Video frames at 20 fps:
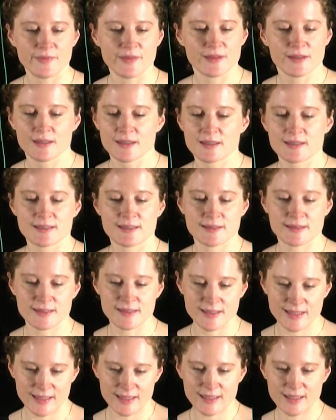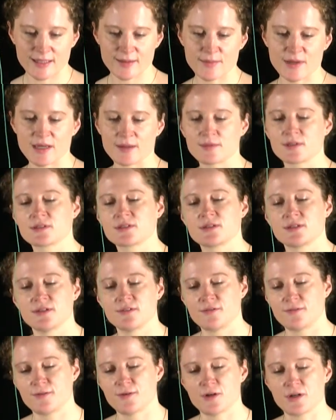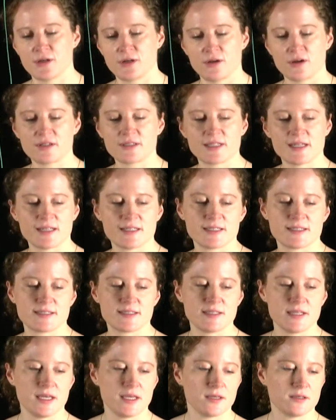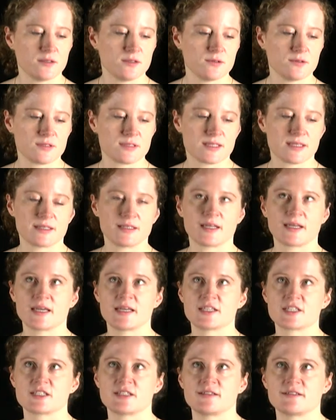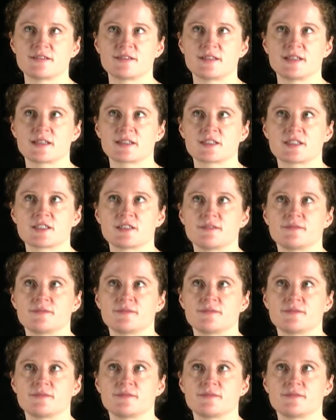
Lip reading: Since then I'm able to infer not AC using negation introduction.